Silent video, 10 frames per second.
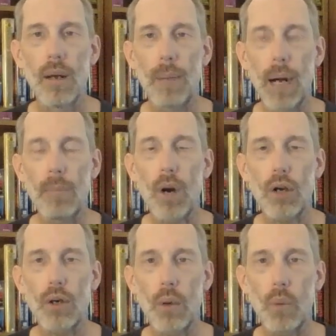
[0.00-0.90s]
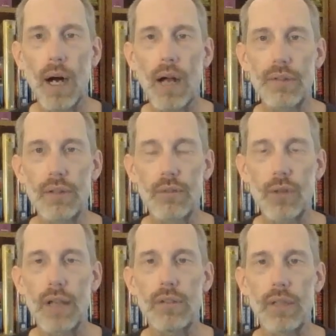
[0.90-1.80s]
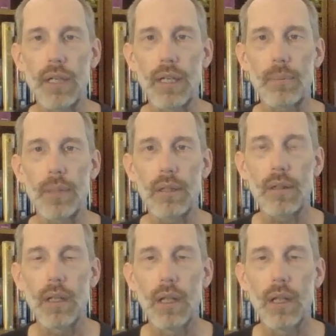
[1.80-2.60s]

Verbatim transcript: by Margaret Weis and Tracy Hickman.